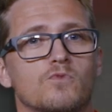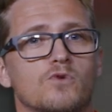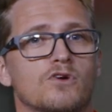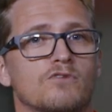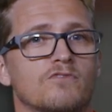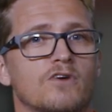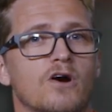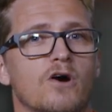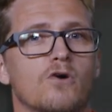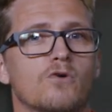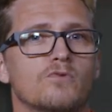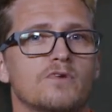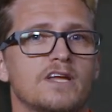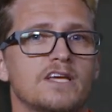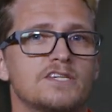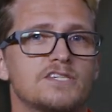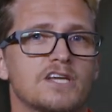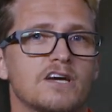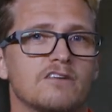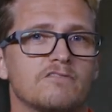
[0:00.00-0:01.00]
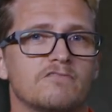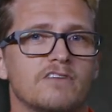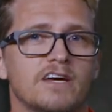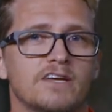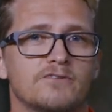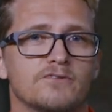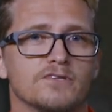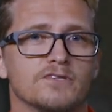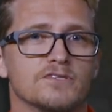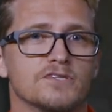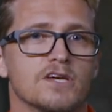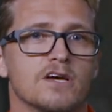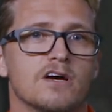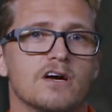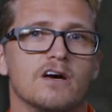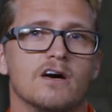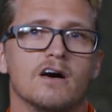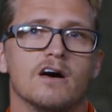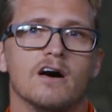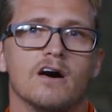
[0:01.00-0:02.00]
one of our own Nissan veterans
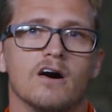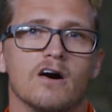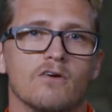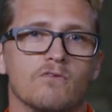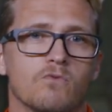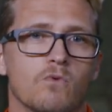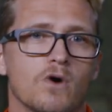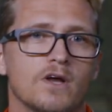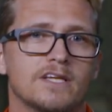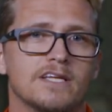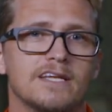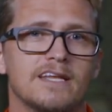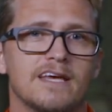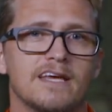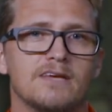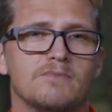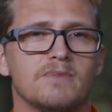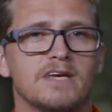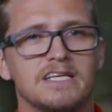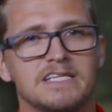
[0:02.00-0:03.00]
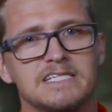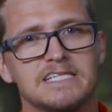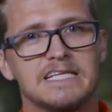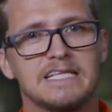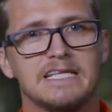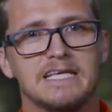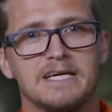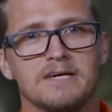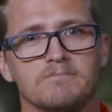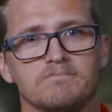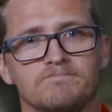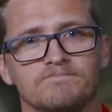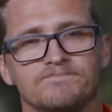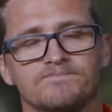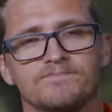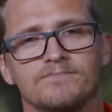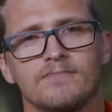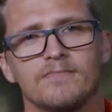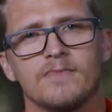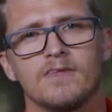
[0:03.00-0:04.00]
of what today means to them.
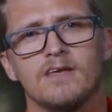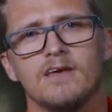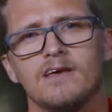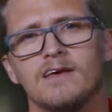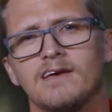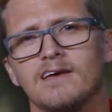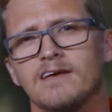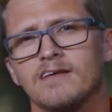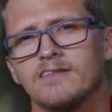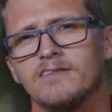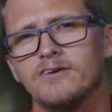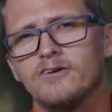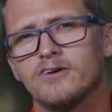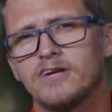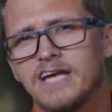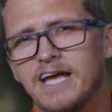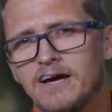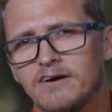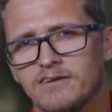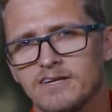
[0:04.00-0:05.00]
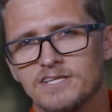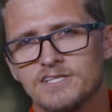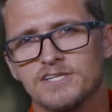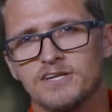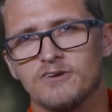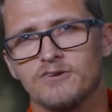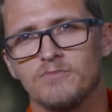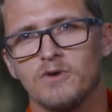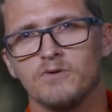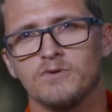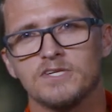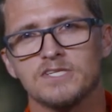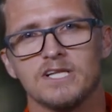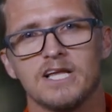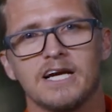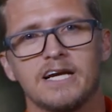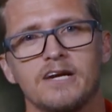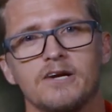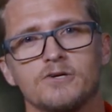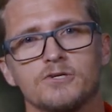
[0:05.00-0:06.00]
There are countless ceremonies
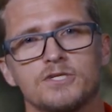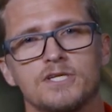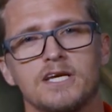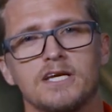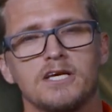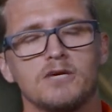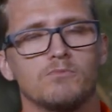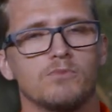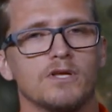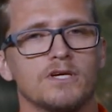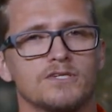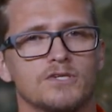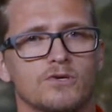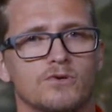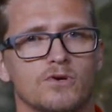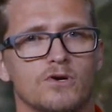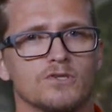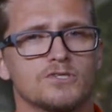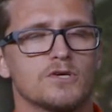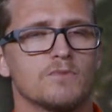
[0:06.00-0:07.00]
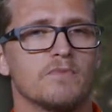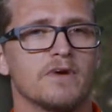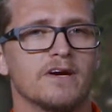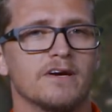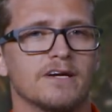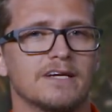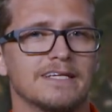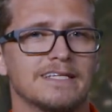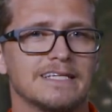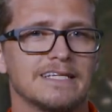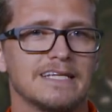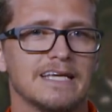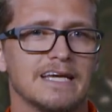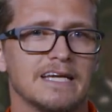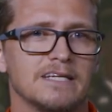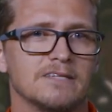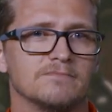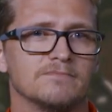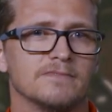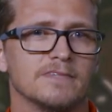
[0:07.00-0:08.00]
like ours taking place across America
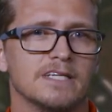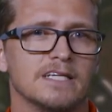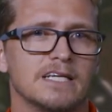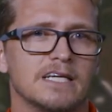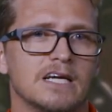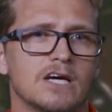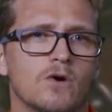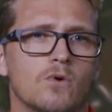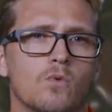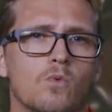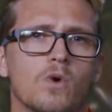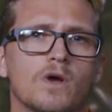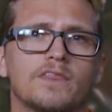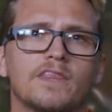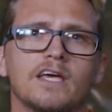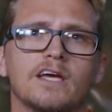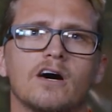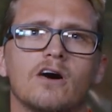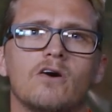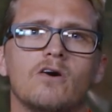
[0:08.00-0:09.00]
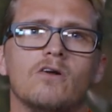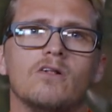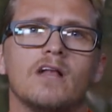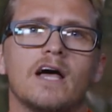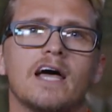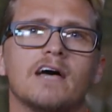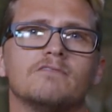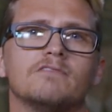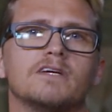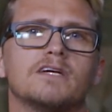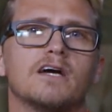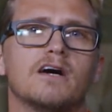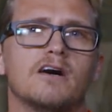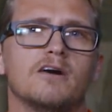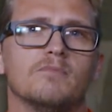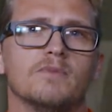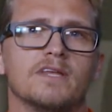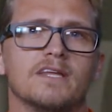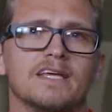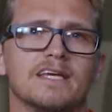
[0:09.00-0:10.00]
today. What they all have in common